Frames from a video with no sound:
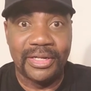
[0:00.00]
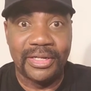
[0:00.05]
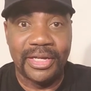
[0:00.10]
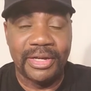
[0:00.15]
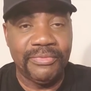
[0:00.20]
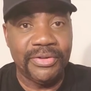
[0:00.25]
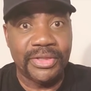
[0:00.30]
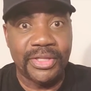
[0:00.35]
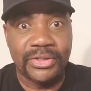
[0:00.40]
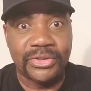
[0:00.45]

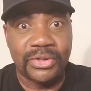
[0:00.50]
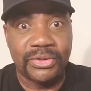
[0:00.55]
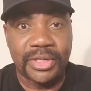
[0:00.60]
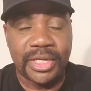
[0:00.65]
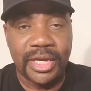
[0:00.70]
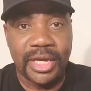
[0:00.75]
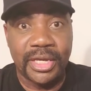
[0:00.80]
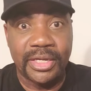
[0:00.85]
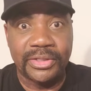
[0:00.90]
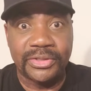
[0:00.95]
Everything's
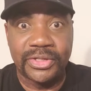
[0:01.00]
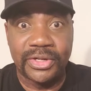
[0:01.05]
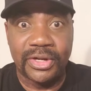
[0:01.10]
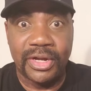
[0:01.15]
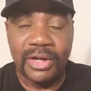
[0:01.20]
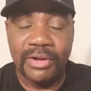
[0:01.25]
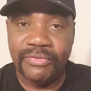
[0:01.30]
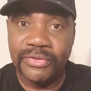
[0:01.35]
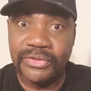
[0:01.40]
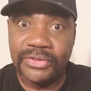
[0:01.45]
okay, sir,
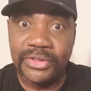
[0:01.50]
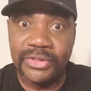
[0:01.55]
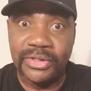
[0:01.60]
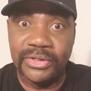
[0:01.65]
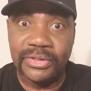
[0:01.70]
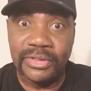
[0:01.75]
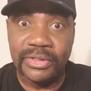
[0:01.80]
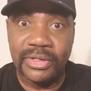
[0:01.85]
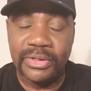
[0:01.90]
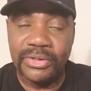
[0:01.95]

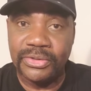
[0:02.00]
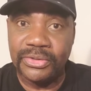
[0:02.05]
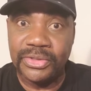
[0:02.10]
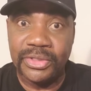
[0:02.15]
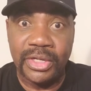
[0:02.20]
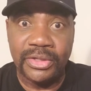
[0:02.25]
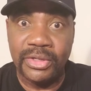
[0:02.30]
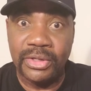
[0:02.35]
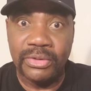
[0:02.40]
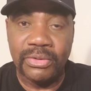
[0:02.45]
officer. There's
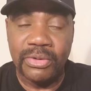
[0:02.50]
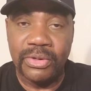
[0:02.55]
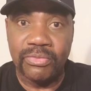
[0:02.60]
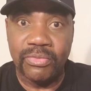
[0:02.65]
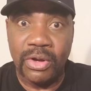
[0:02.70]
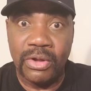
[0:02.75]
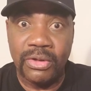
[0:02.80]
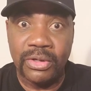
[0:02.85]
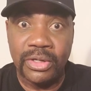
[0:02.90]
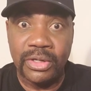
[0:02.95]
nothing going
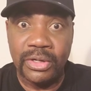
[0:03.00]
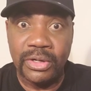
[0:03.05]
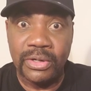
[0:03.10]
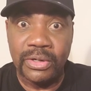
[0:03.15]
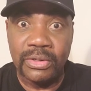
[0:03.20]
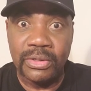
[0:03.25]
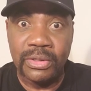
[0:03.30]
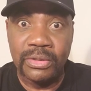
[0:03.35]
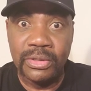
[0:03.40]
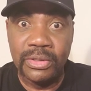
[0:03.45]
wrong
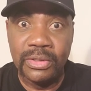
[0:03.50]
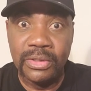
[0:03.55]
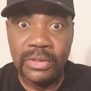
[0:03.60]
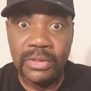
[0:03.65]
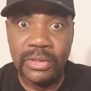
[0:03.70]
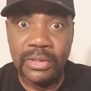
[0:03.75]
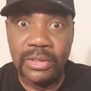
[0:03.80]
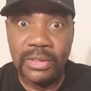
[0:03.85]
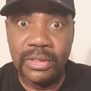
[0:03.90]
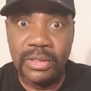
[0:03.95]
here.
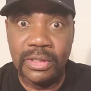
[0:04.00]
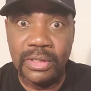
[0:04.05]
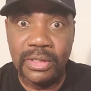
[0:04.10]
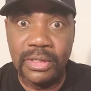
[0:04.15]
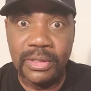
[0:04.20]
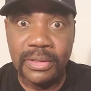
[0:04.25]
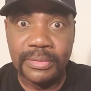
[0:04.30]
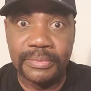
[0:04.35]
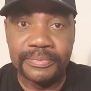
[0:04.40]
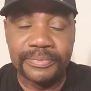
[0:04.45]

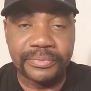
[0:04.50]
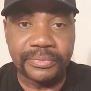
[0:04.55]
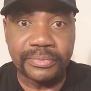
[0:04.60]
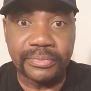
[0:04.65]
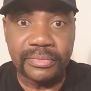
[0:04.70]
Um,